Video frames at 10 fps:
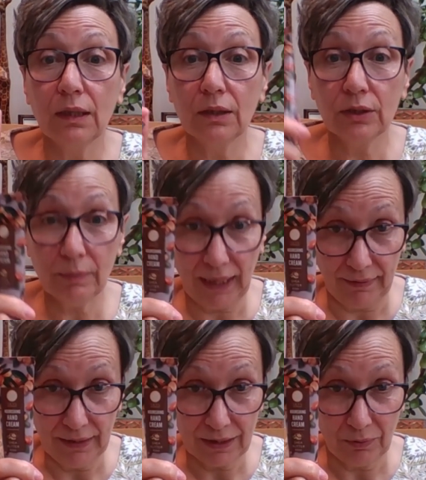So we're getting
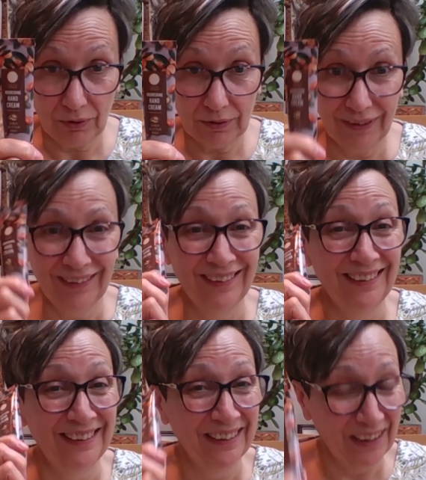this one
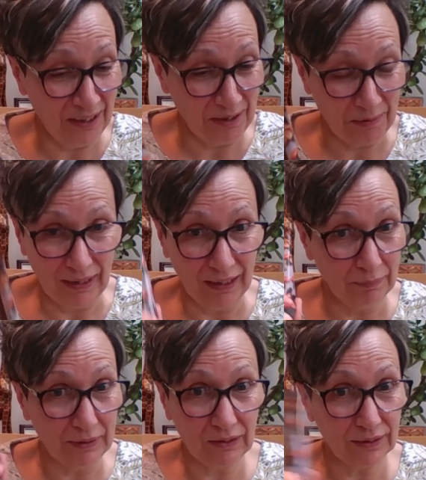as well,
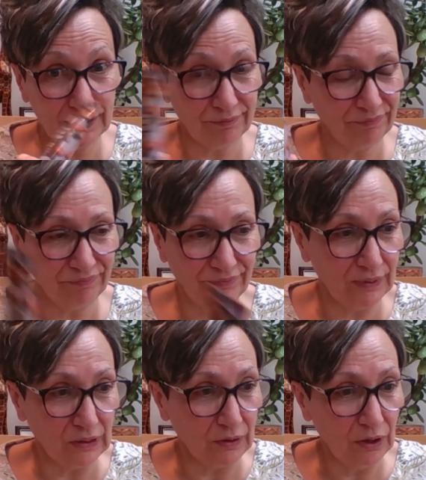because
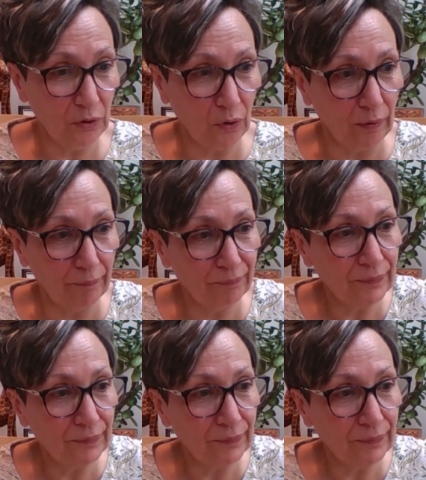no go.